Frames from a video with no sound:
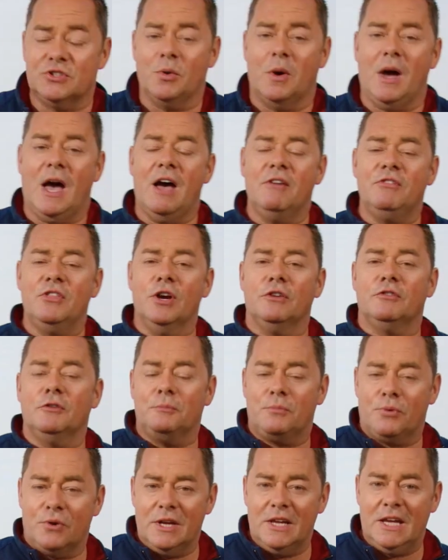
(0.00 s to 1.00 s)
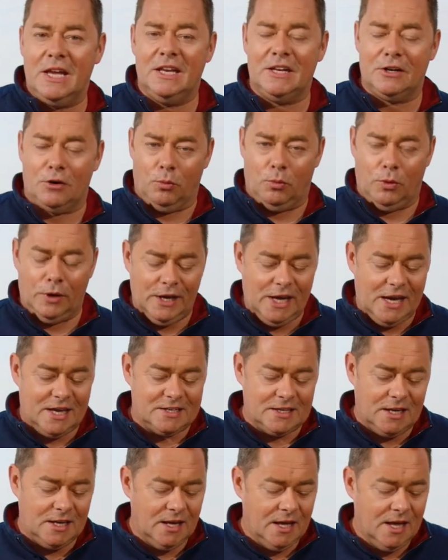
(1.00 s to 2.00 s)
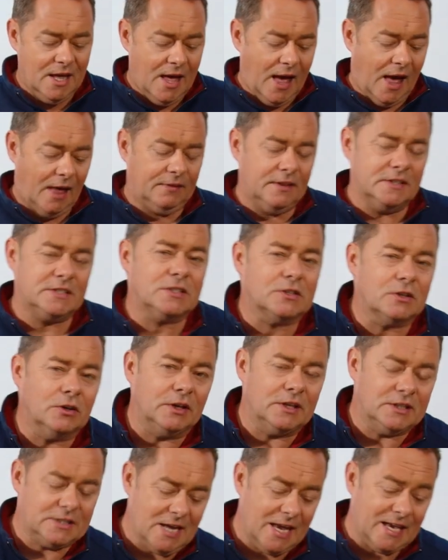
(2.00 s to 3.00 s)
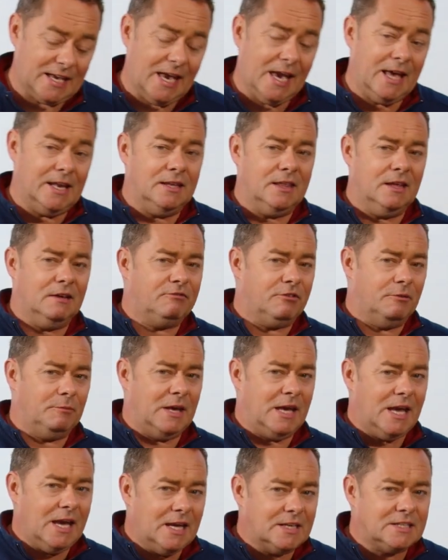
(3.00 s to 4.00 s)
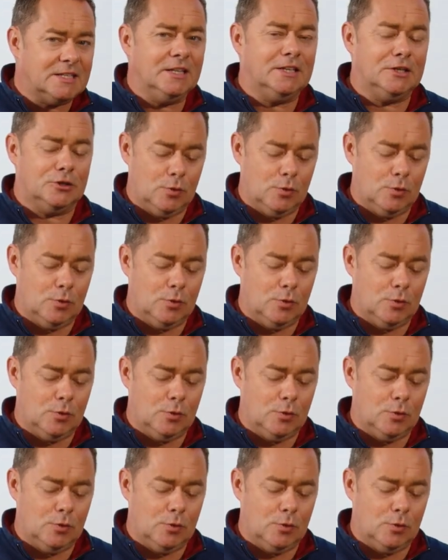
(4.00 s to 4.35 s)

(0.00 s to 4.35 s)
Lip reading: so I have the oven preheated at 180, and this is going to take anything from 18 to